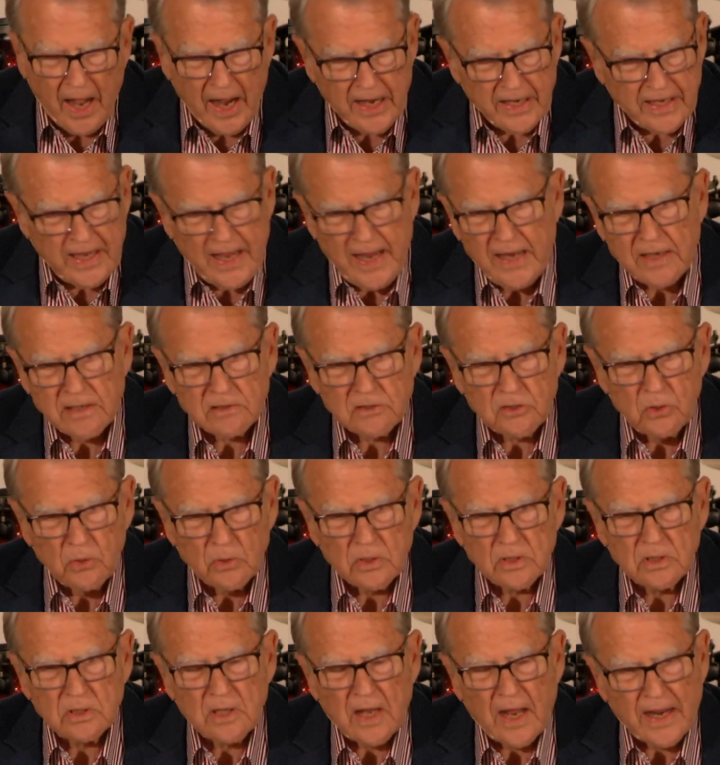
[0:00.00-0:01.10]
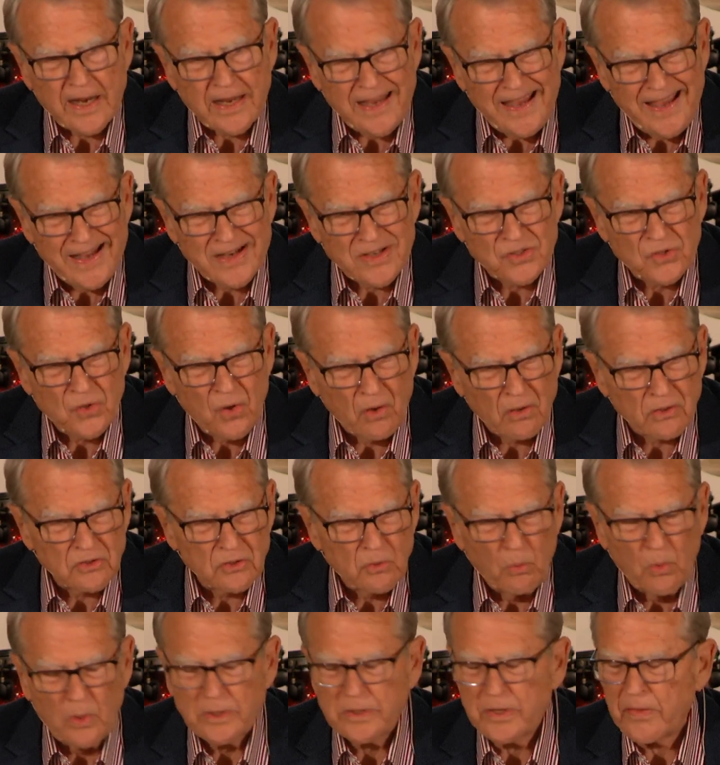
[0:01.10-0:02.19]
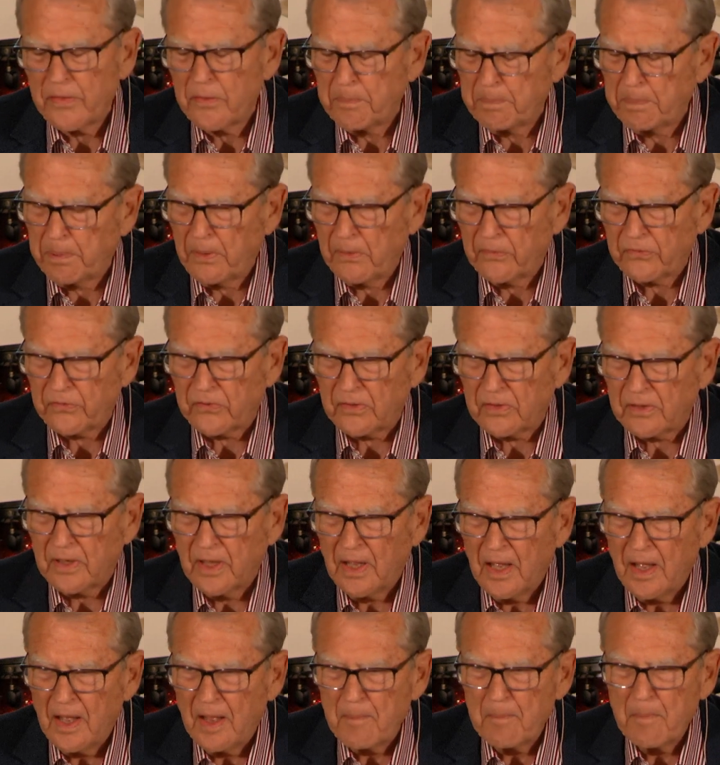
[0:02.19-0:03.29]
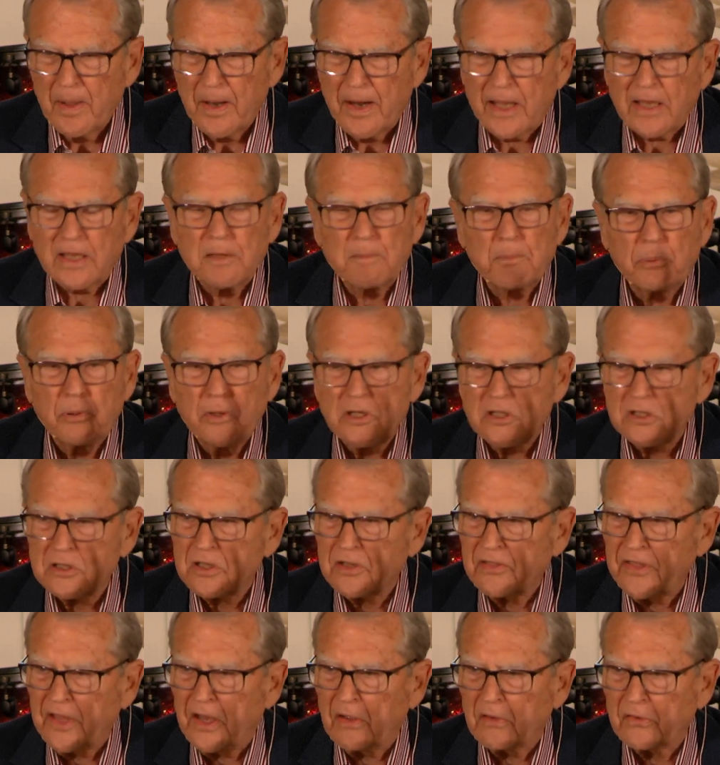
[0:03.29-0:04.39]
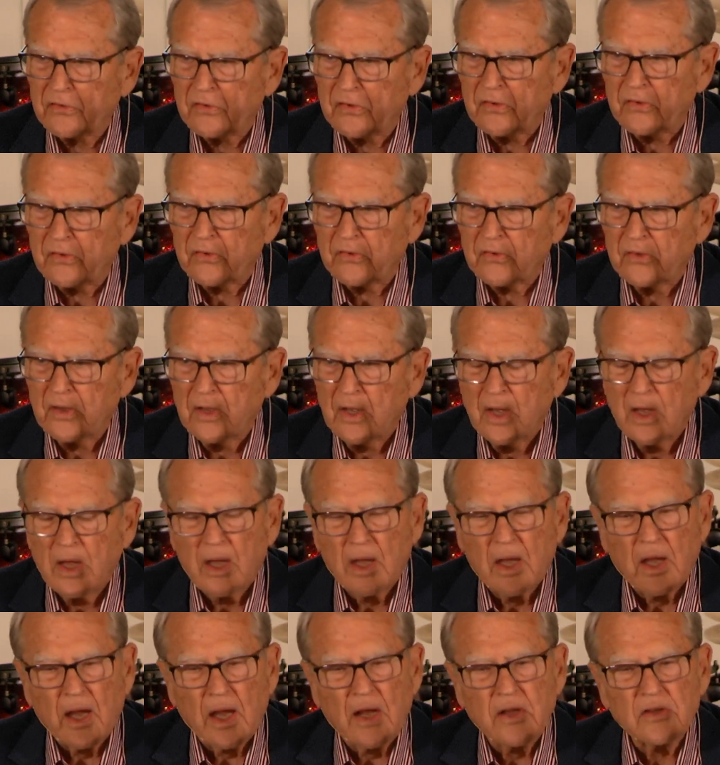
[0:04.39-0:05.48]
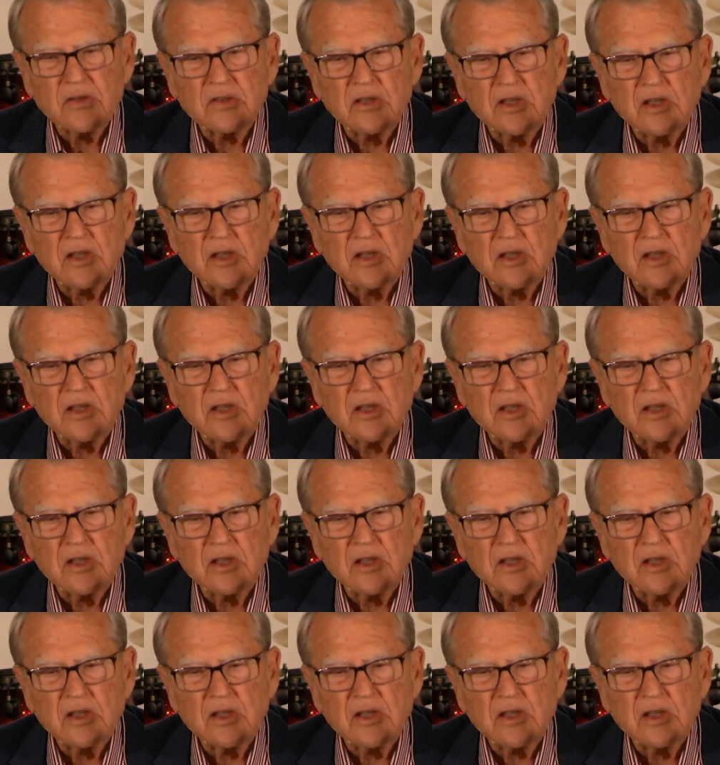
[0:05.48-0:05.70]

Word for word: I can't do it. I can't talk to one other person, but I can preach to thousands. I